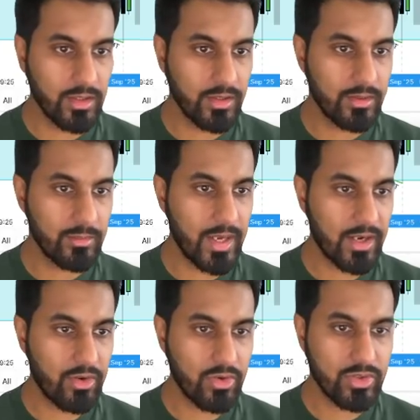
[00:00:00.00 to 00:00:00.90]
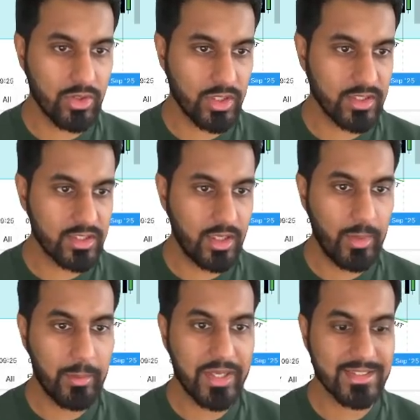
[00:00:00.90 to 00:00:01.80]
macro to look at the
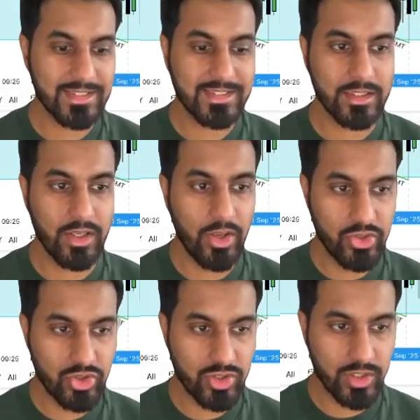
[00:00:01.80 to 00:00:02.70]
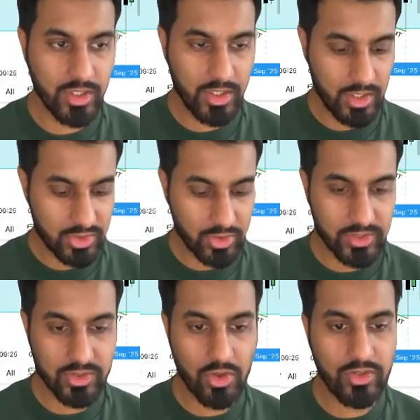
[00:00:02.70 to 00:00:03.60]
timing because this is lunch. So
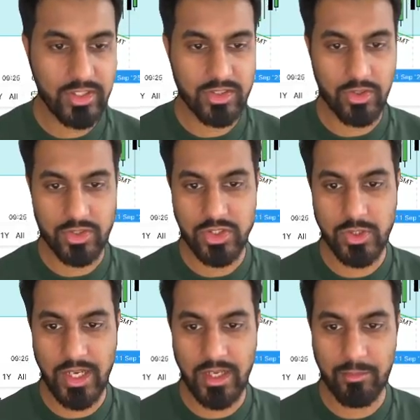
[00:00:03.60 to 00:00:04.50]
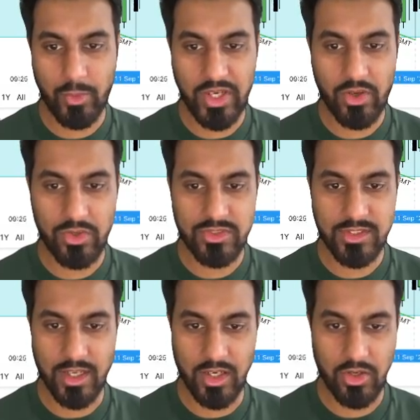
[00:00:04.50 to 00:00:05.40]
there's only sort of 2 AM windows
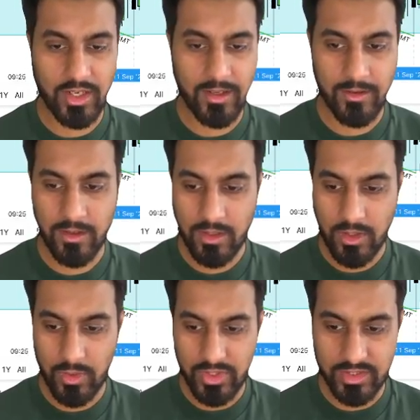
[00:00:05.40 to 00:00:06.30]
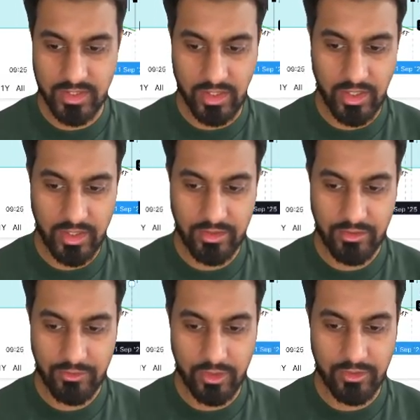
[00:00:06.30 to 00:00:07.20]
I look at, which is the
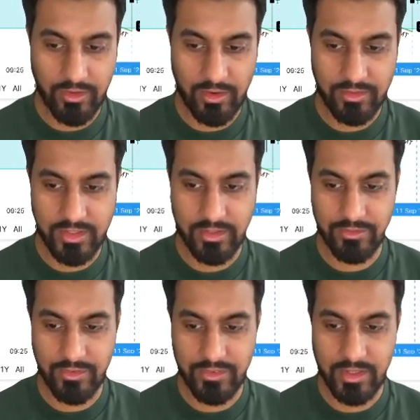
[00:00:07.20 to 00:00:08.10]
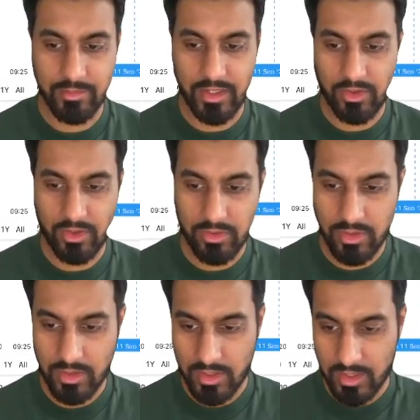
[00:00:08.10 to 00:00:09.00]
9:45 to 10:15 macro.
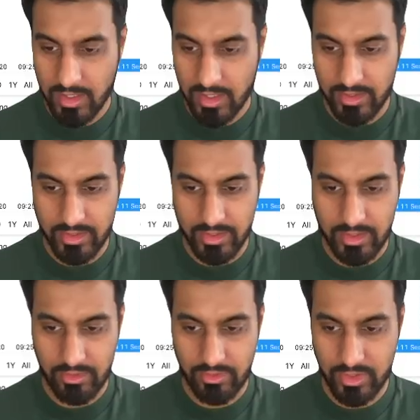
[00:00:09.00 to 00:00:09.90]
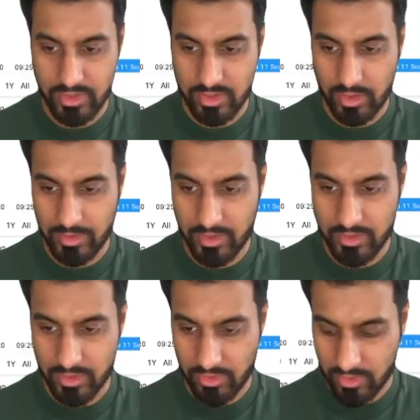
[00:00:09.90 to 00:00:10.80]
And then if you just copy
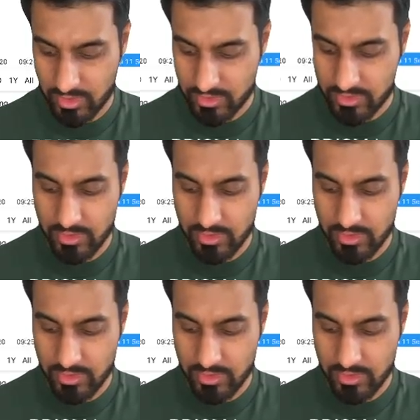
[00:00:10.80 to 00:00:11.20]
this across,